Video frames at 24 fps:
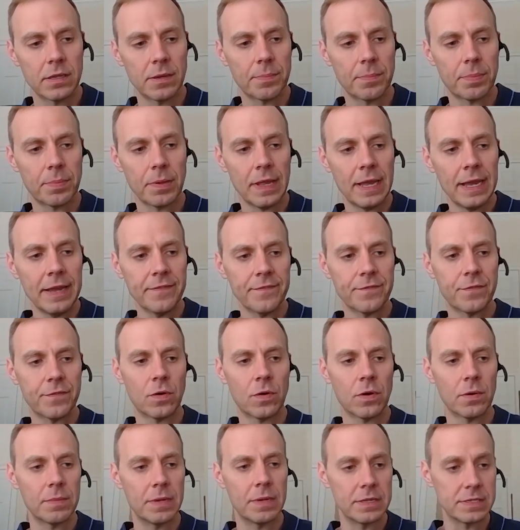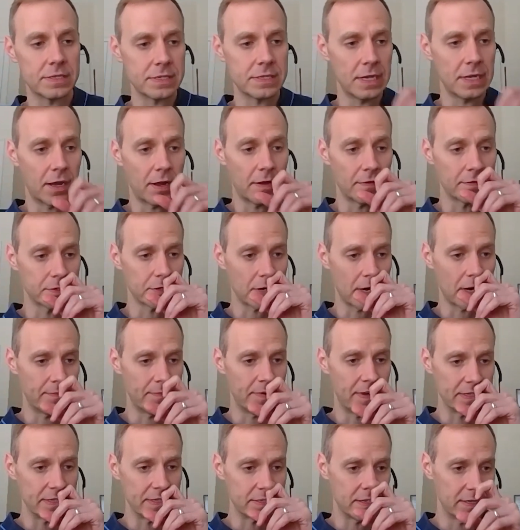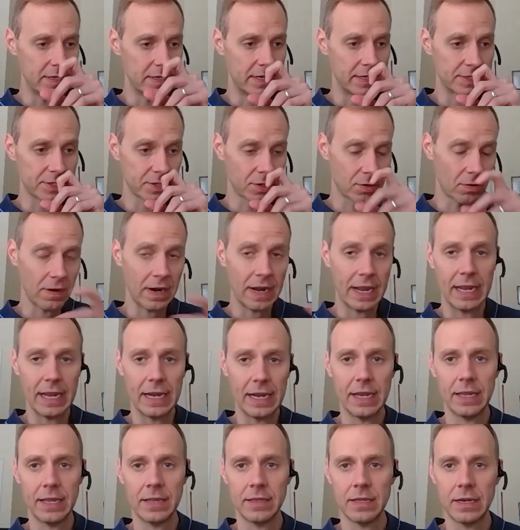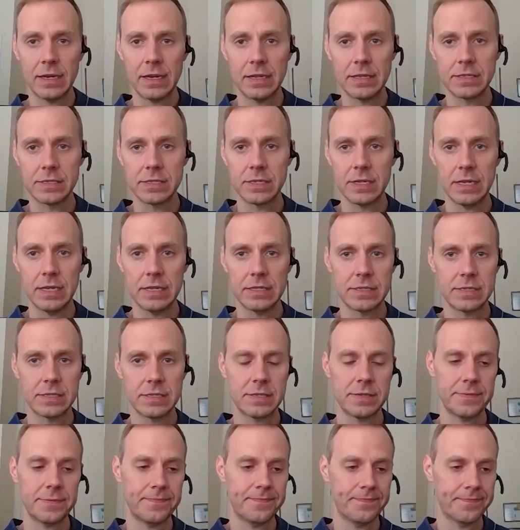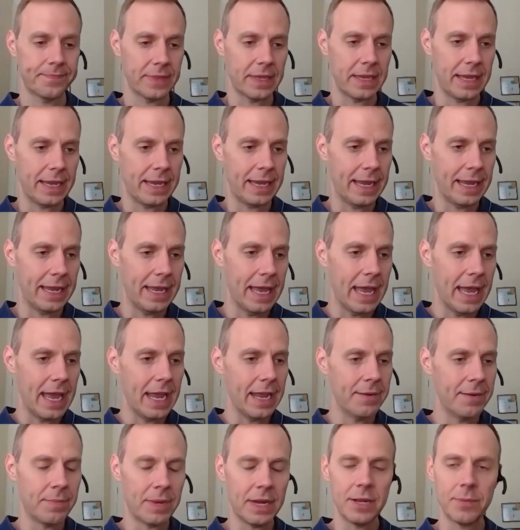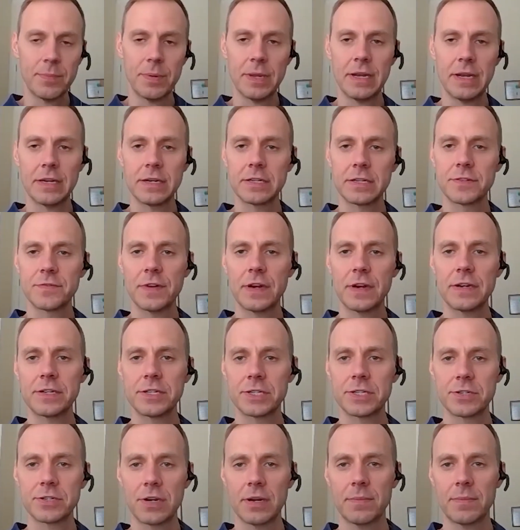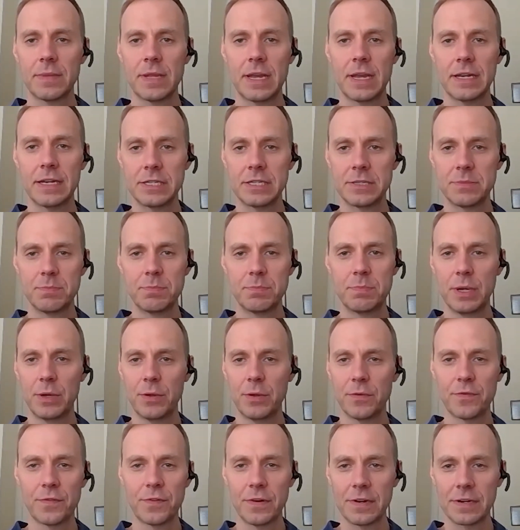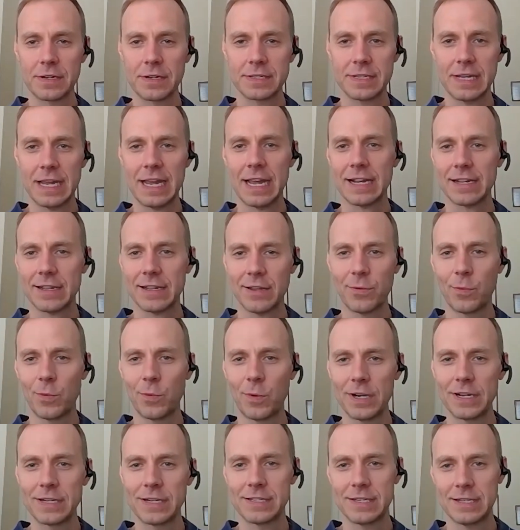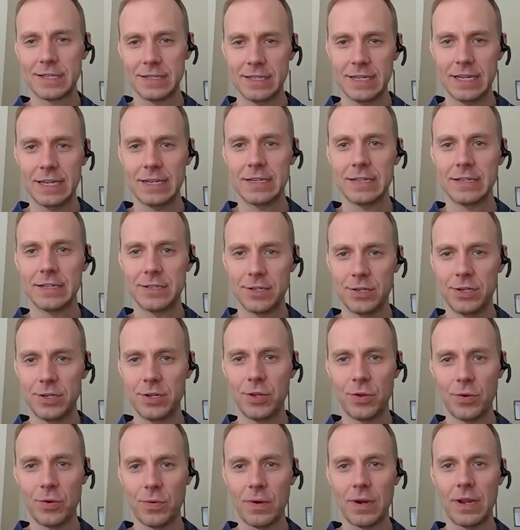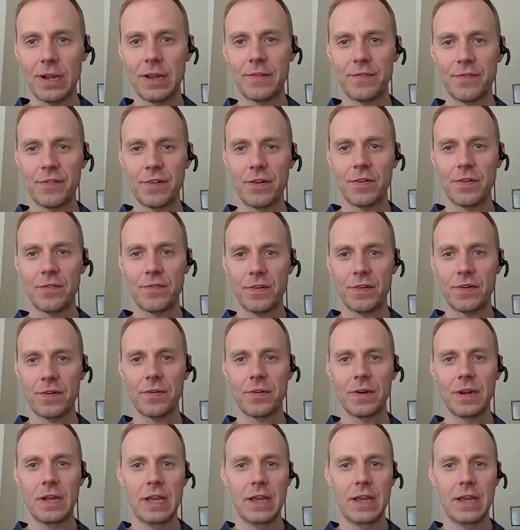platform itself, Tribevest, is great in that in my opinion, it's very streamlined. It's built for exactly what it's intended to do, right? For